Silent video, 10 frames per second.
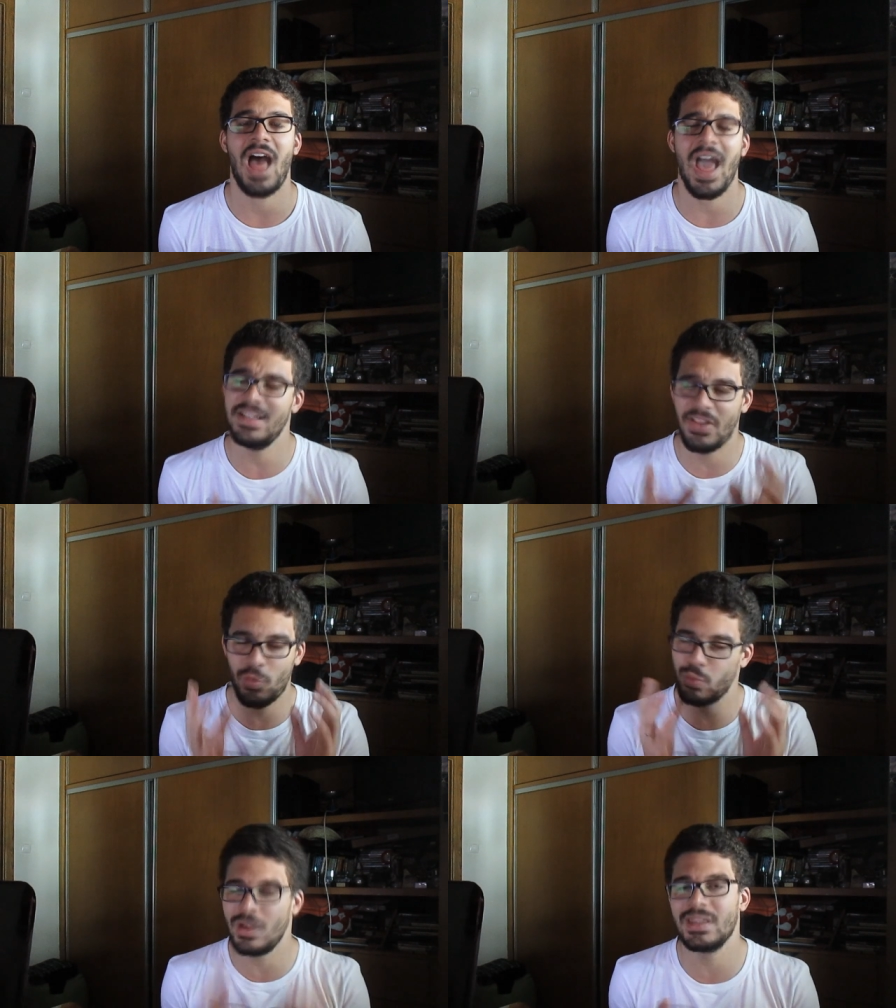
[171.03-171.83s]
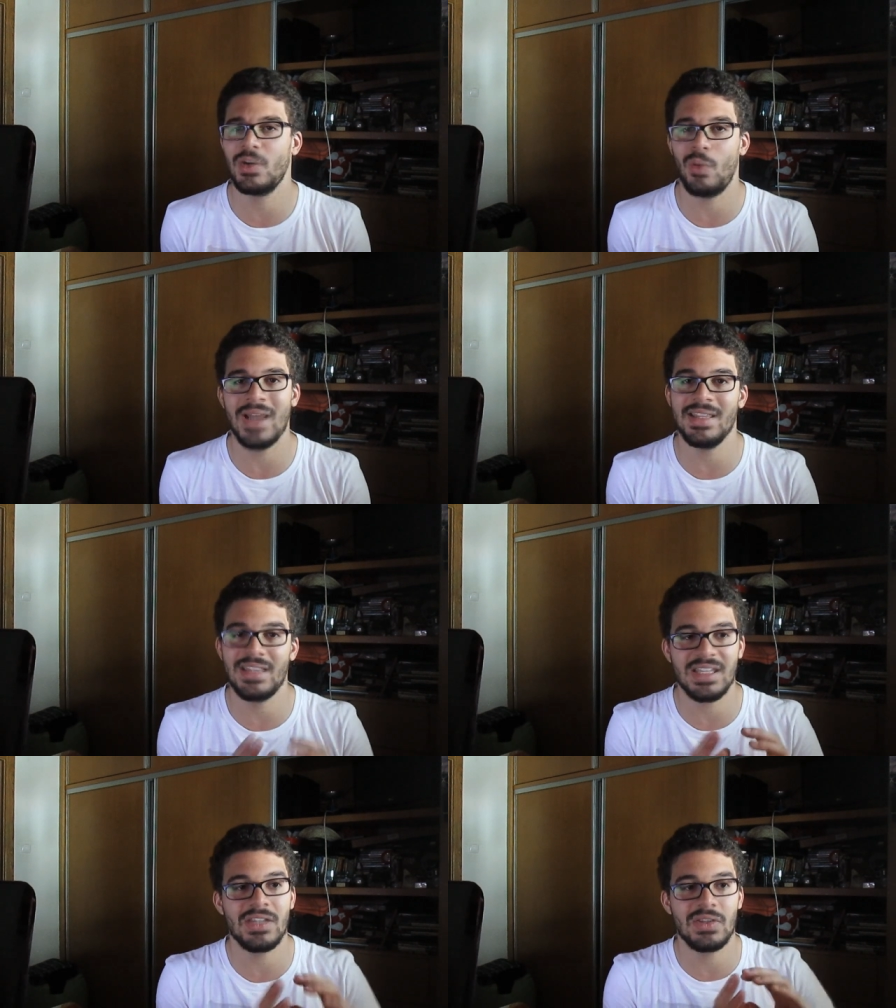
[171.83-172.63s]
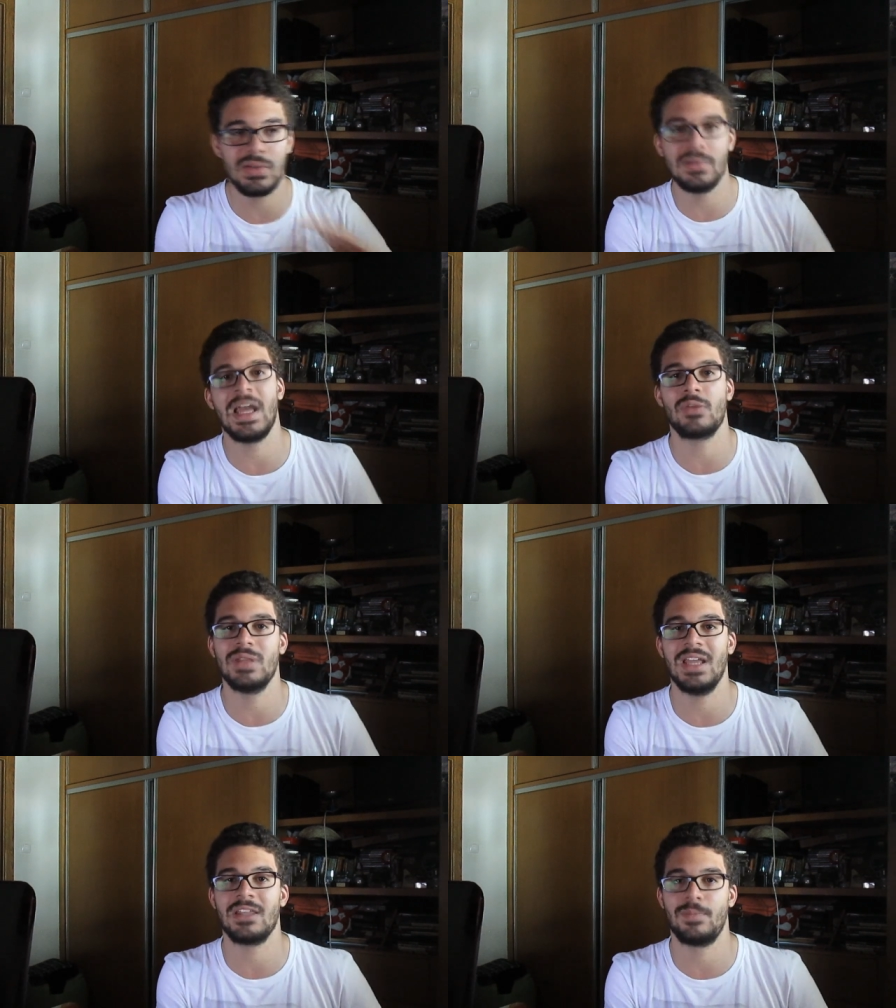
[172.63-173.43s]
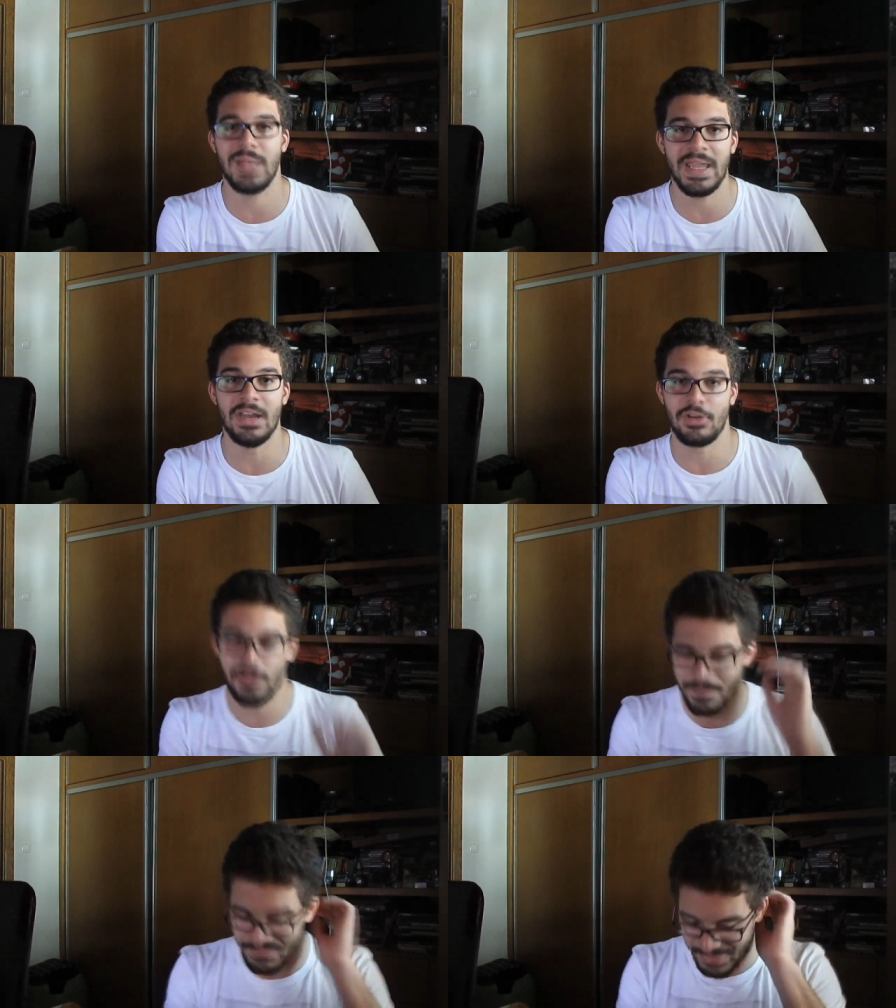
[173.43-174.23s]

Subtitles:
I just wonder why they didn't do that with the other players.